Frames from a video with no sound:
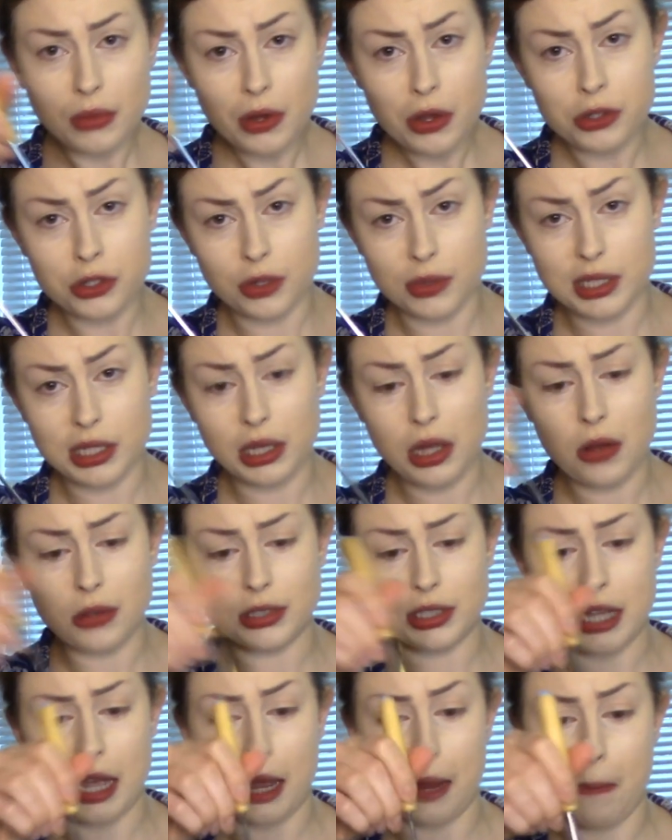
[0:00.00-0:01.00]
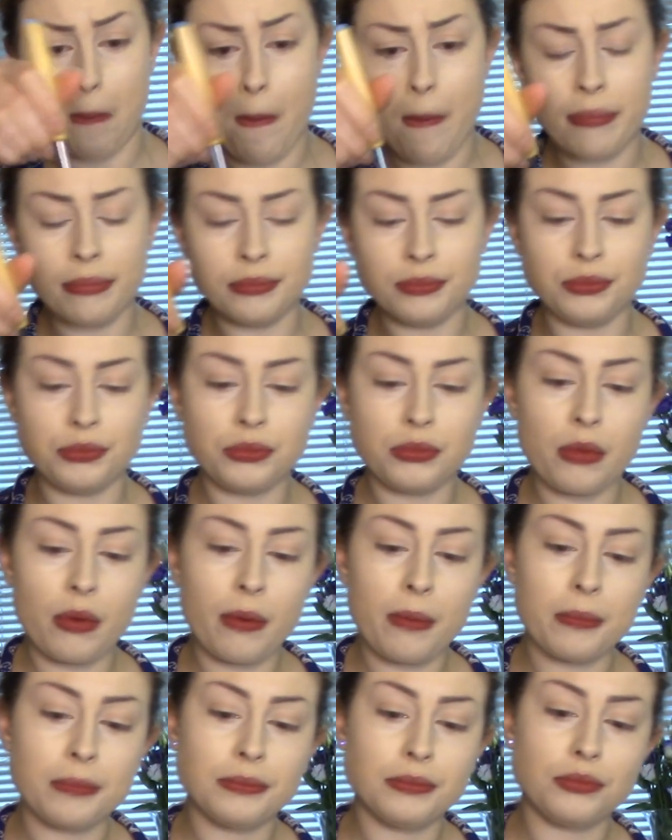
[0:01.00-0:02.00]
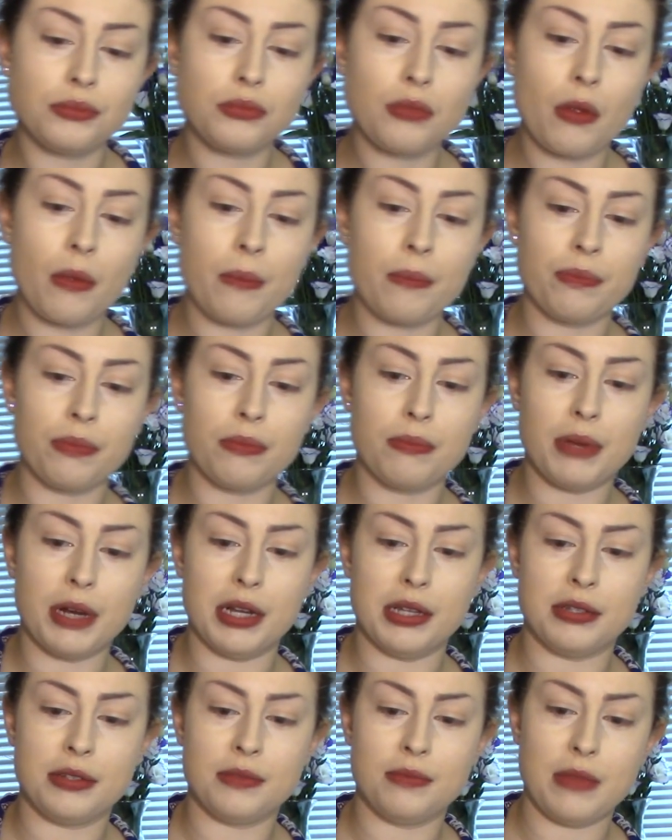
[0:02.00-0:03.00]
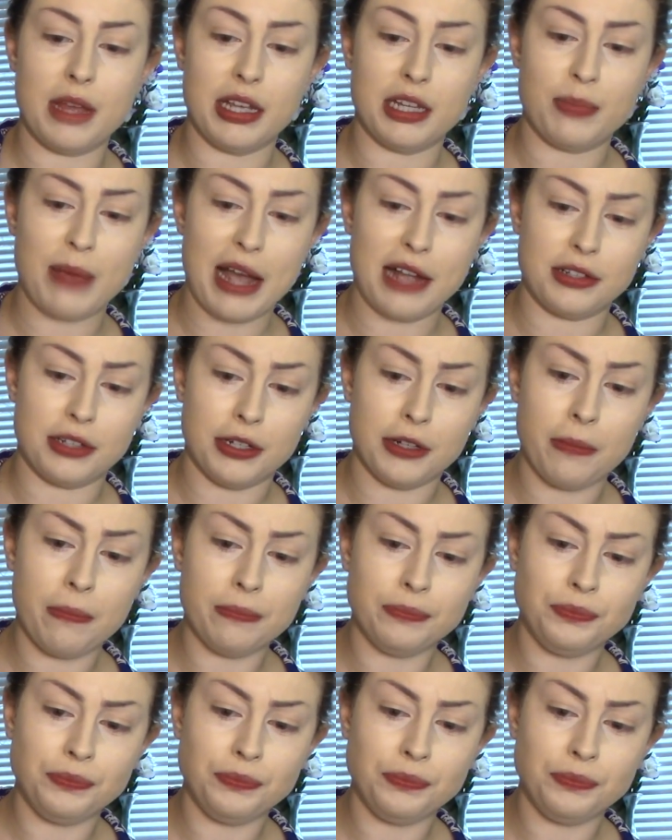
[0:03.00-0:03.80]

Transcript: So it's a long time, but it's expected.